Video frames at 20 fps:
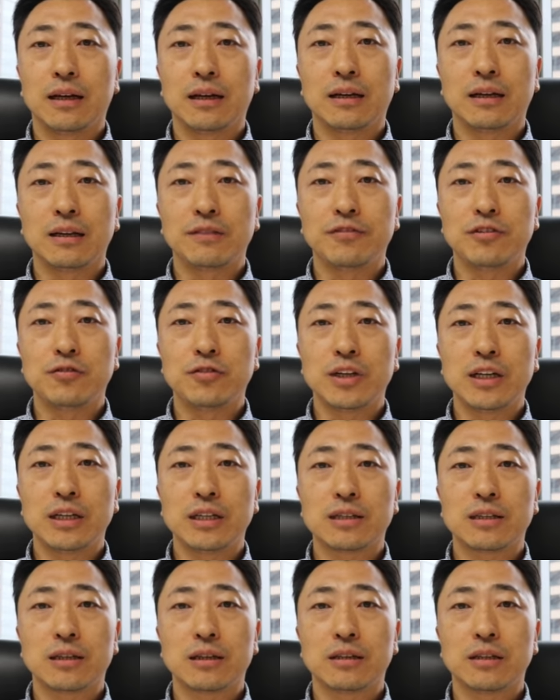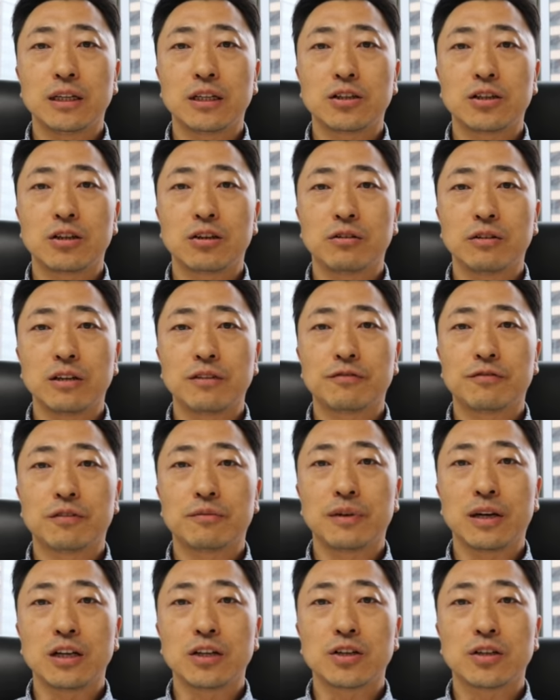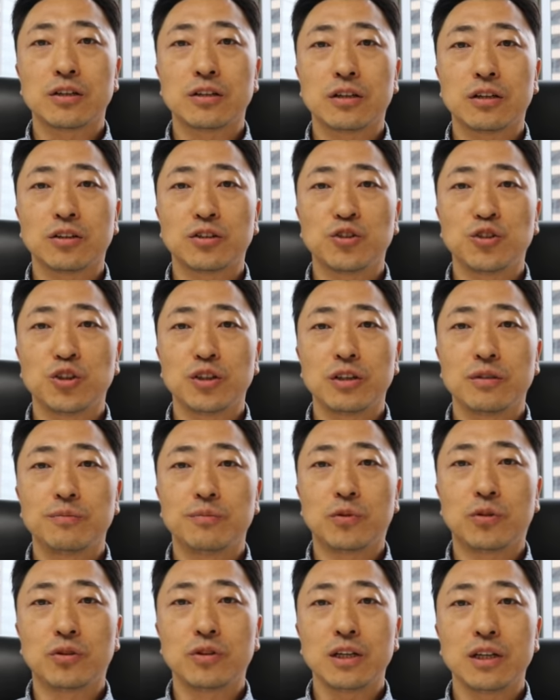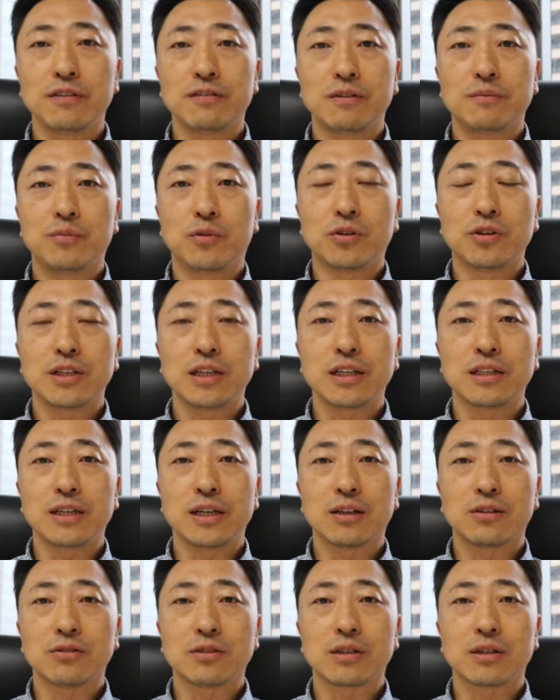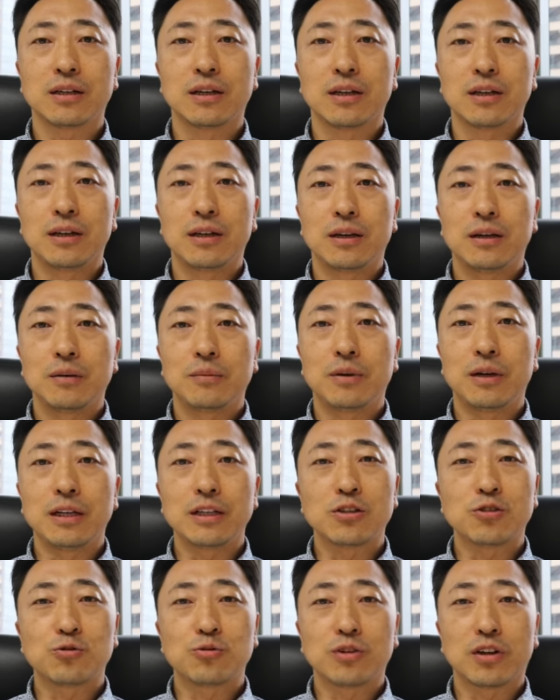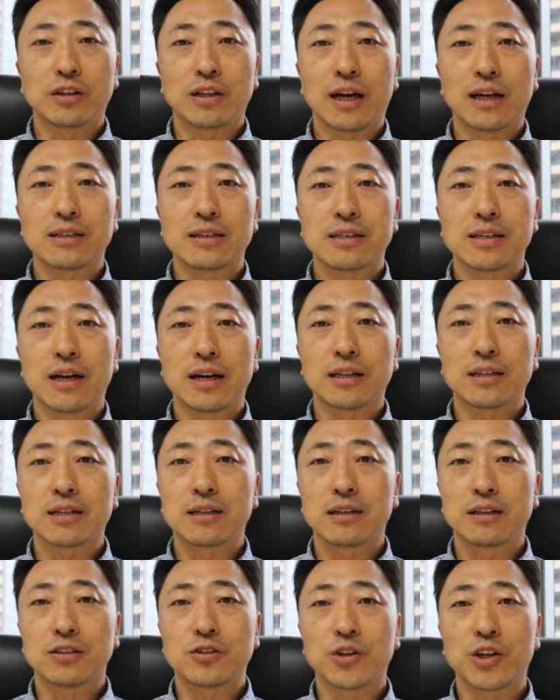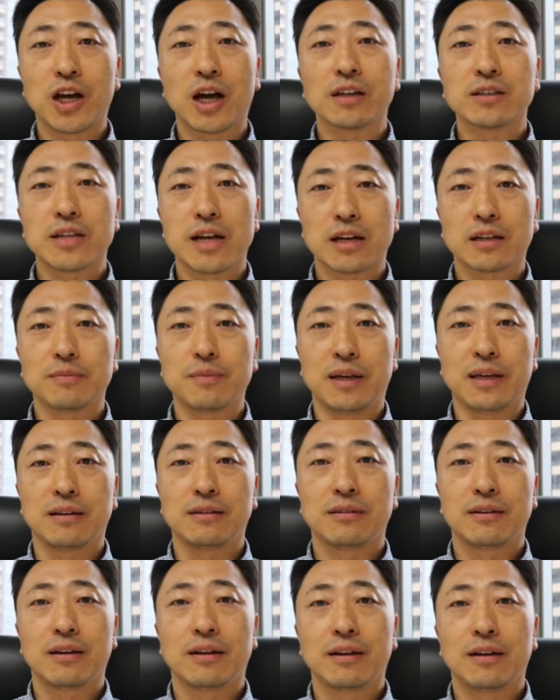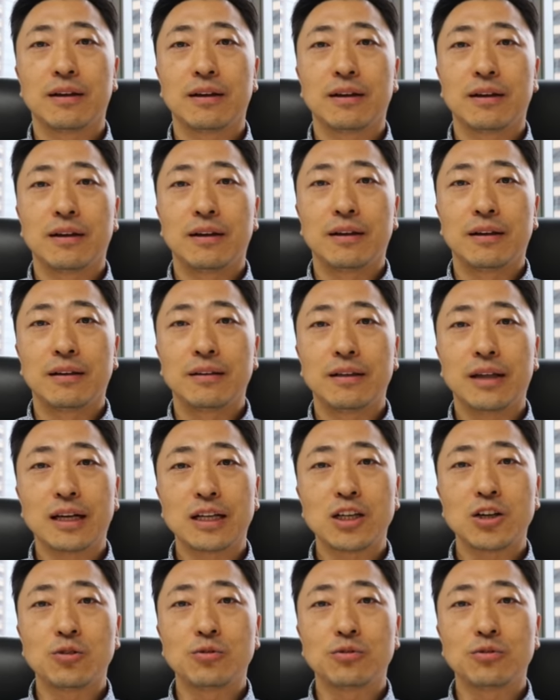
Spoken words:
And if you need additional information in more details, please do not hesitate to contact me. Thank